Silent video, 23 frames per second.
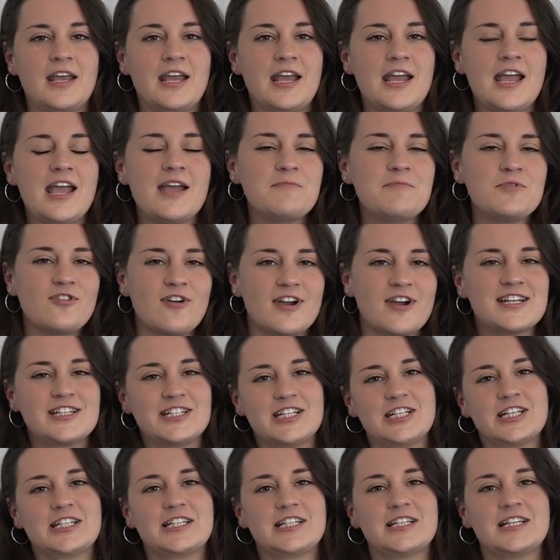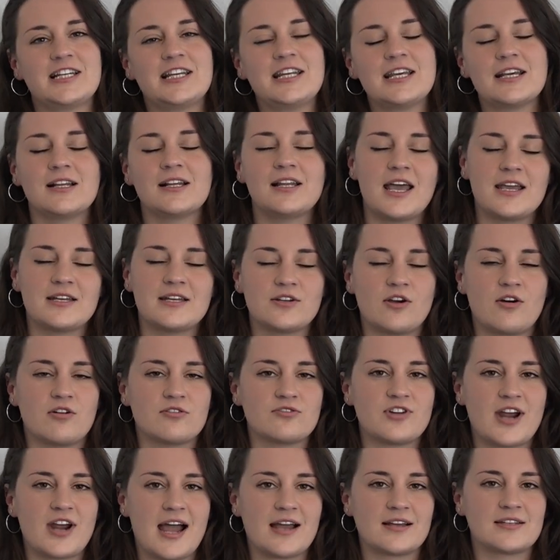Immigration legal aid
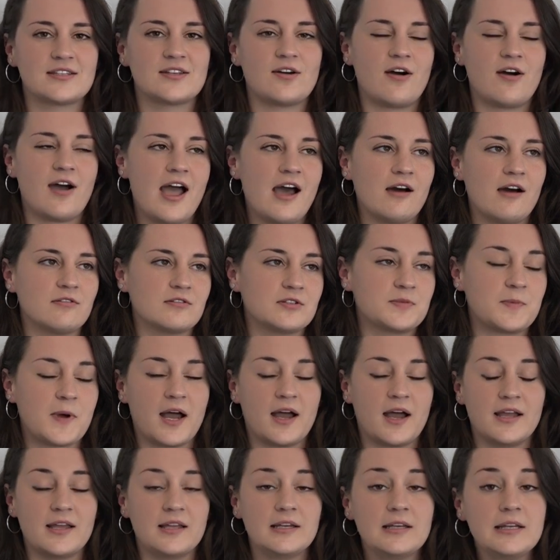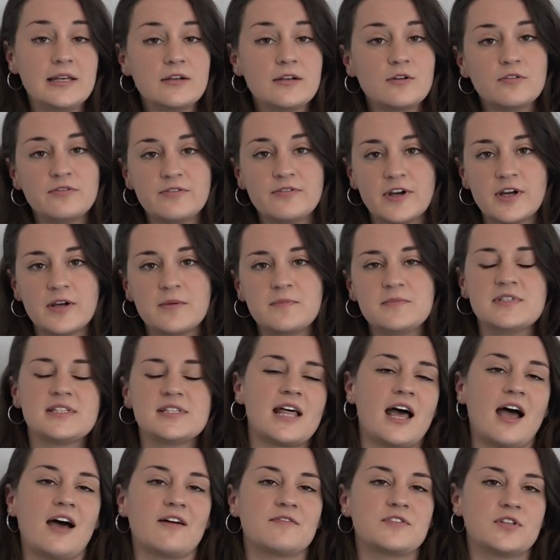contracts are held by legal firms
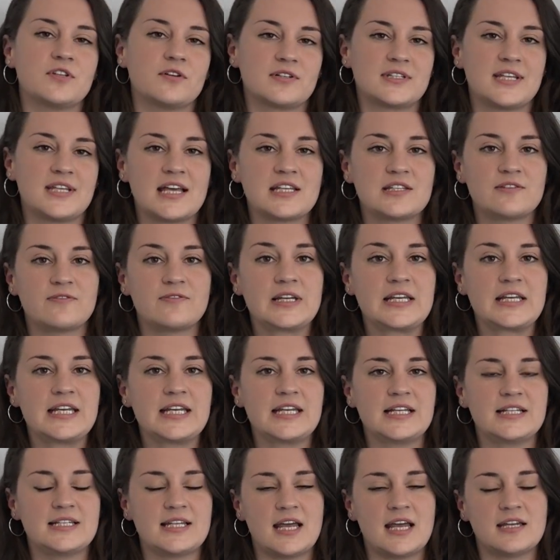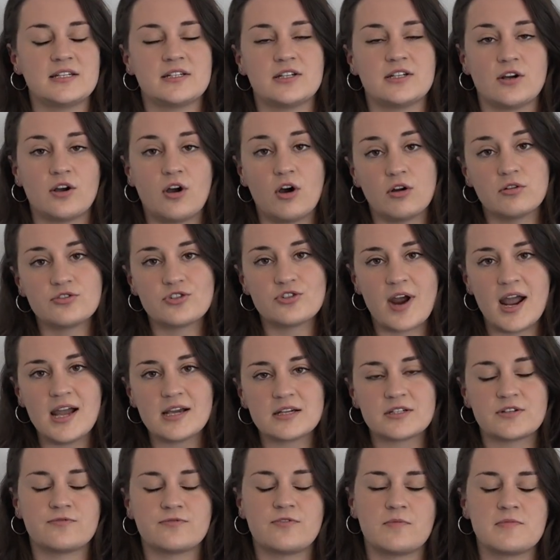that have successfully tendered a
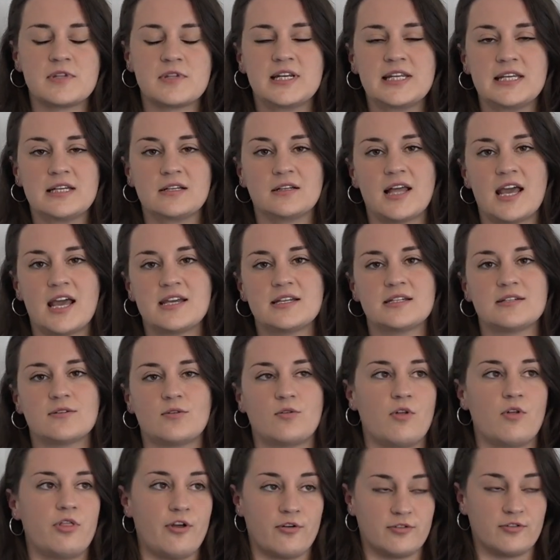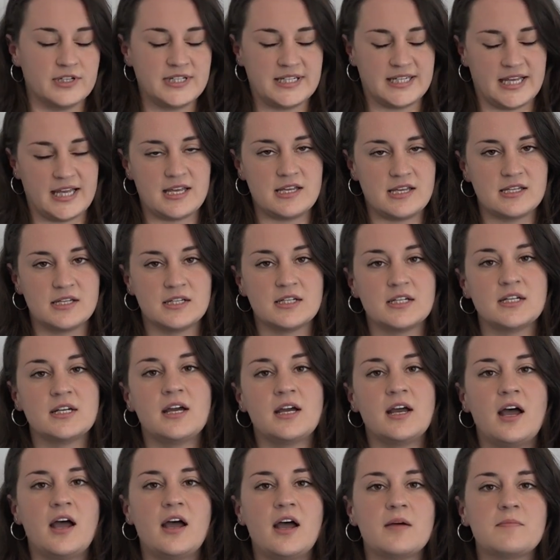contract from the legal aid authority.
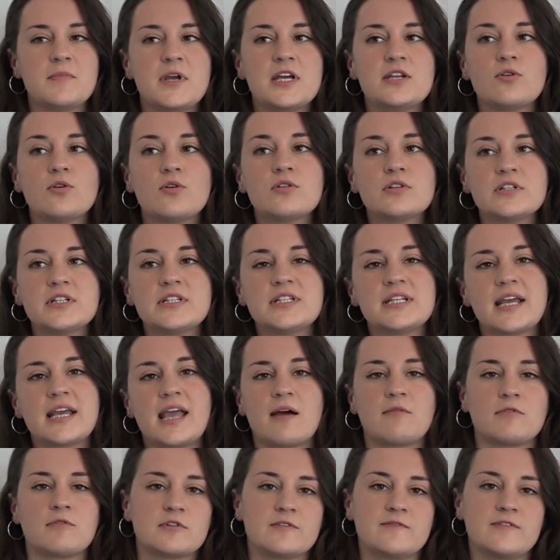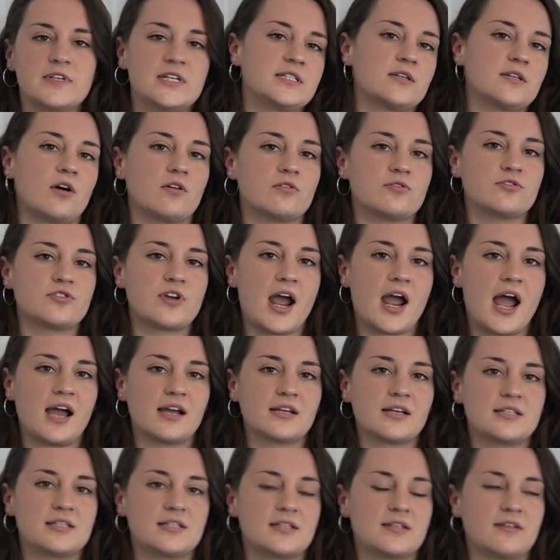In order to get one of these
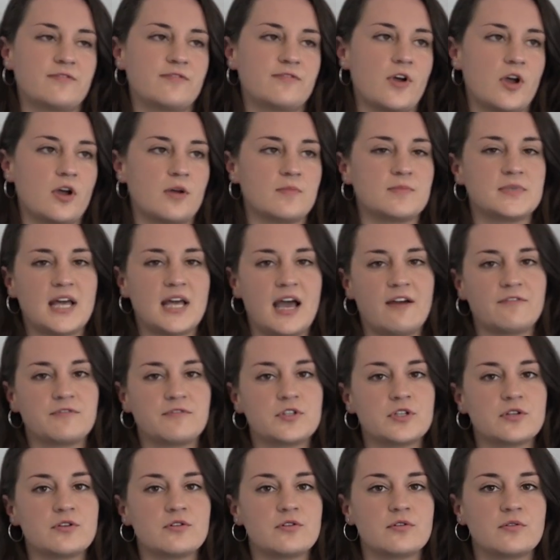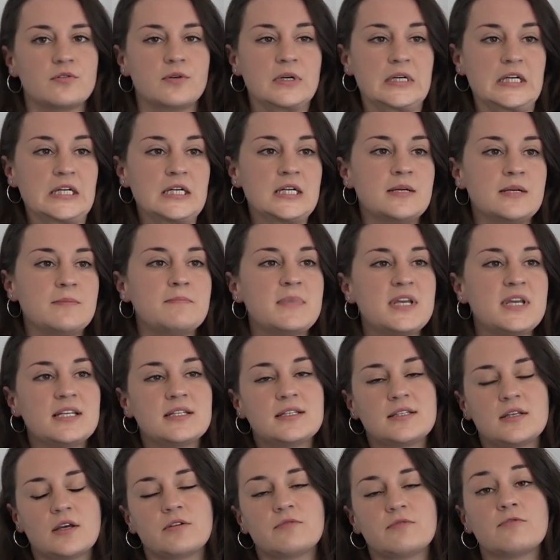contracts, firms have to meet
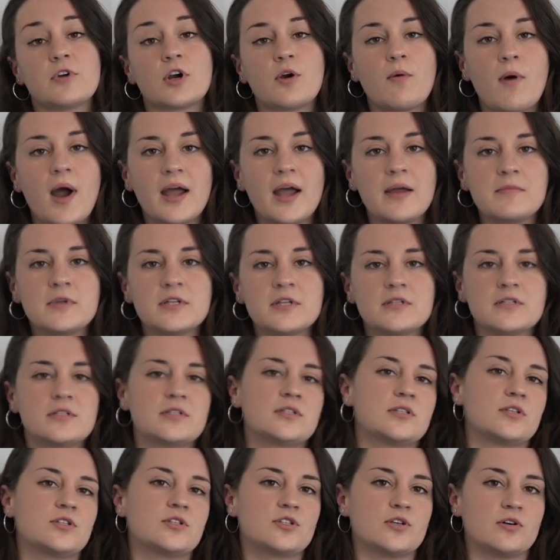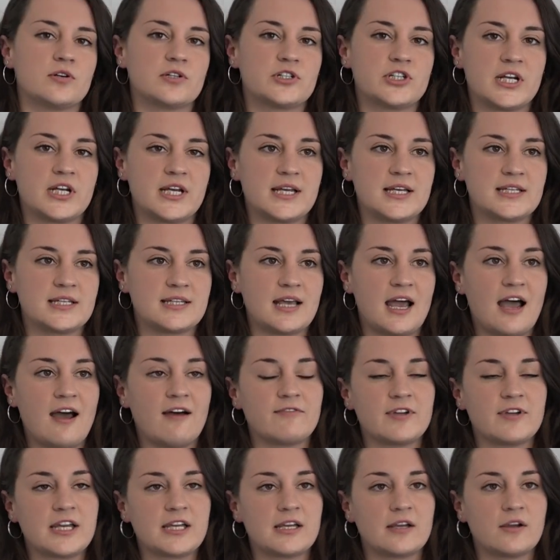certain requirements, such as
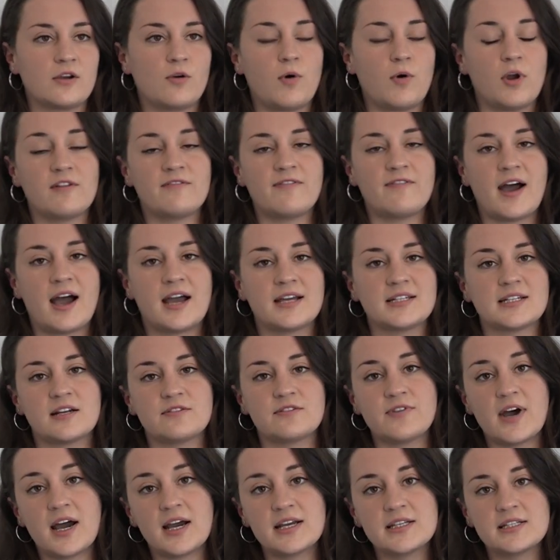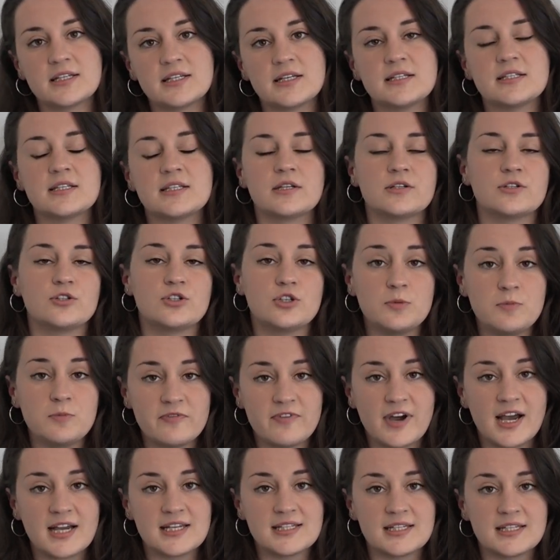having qualified advisors and
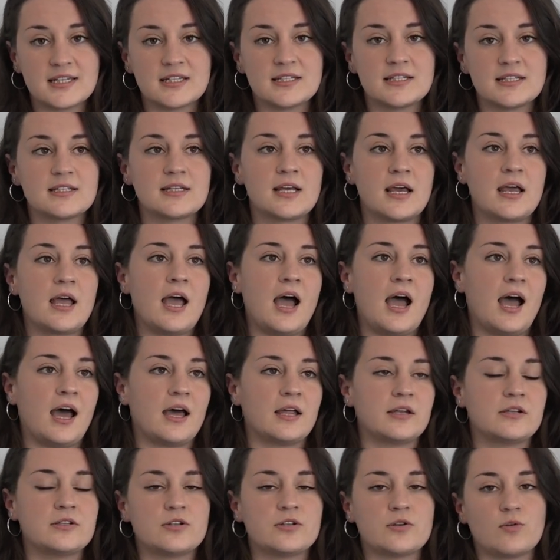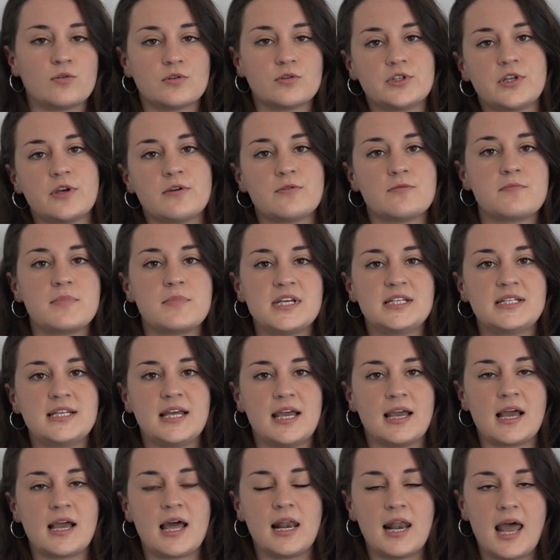supervisors, and also
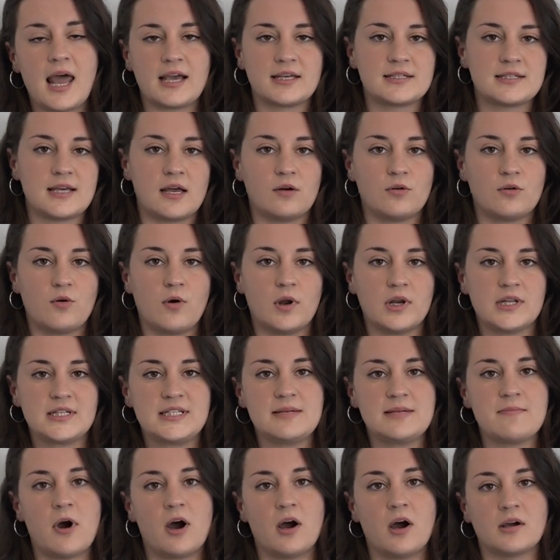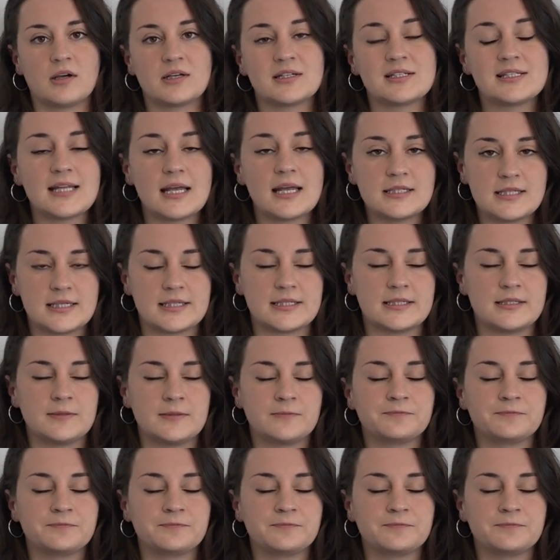meeting a Lexel Quality Mark standard.